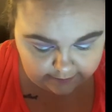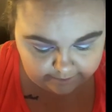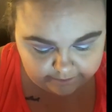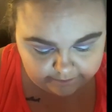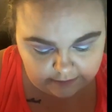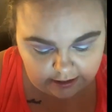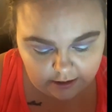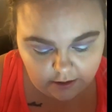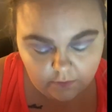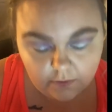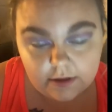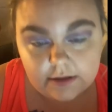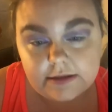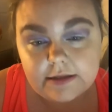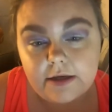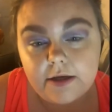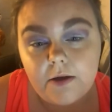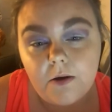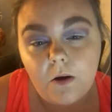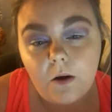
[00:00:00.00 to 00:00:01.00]
I don't want to tell
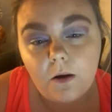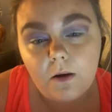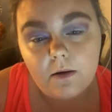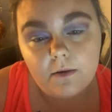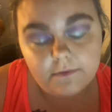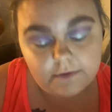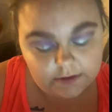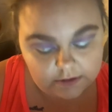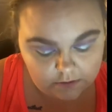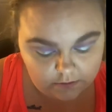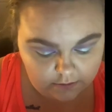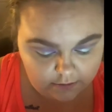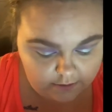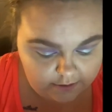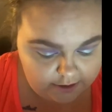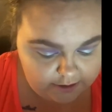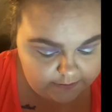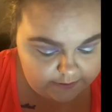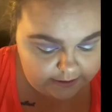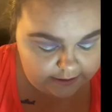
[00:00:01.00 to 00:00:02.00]
you all the
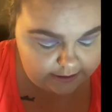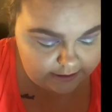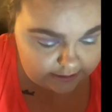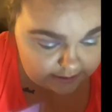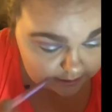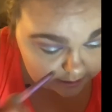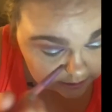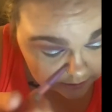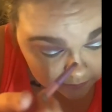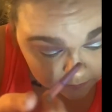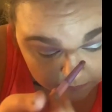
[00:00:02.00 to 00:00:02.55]
stories because, you know,